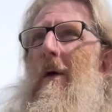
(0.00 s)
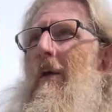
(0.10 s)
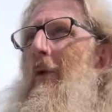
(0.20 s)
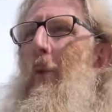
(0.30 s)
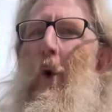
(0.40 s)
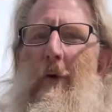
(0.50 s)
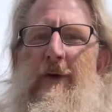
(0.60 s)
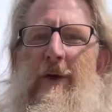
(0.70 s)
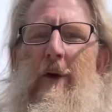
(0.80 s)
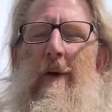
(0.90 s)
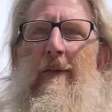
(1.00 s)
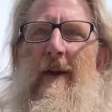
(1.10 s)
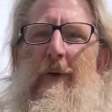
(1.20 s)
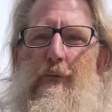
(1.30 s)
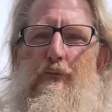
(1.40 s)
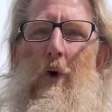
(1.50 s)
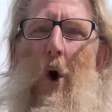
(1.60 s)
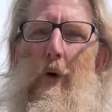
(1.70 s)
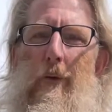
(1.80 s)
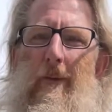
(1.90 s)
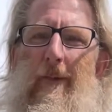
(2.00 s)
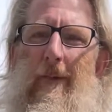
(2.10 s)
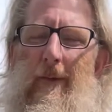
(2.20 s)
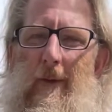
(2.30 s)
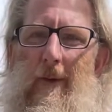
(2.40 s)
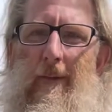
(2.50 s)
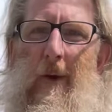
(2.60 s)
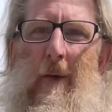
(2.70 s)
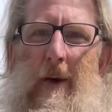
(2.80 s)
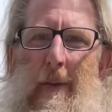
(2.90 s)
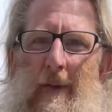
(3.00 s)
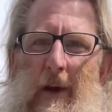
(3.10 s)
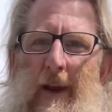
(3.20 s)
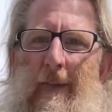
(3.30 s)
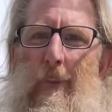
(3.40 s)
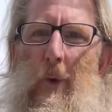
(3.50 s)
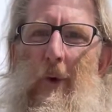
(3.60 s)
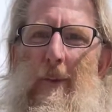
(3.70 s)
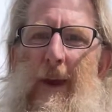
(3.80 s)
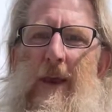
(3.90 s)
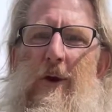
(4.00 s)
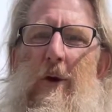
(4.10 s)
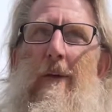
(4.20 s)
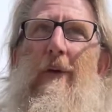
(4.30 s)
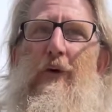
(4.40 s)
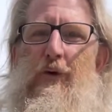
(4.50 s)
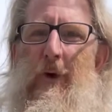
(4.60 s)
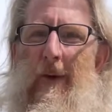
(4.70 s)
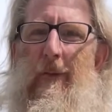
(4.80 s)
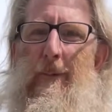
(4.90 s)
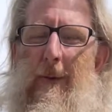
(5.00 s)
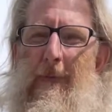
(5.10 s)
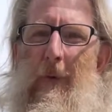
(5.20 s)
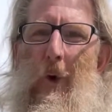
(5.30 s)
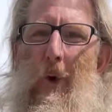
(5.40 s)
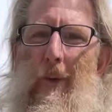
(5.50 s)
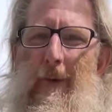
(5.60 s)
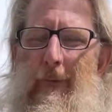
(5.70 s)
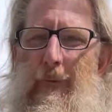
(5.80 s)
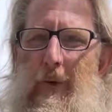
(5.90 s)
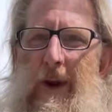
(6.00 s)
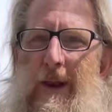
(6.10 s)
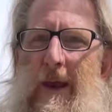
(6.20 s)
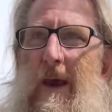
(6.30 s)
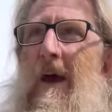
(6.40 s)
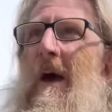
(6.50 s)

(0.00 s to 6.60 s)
the water usage rose, so there was less water being used just before the screening,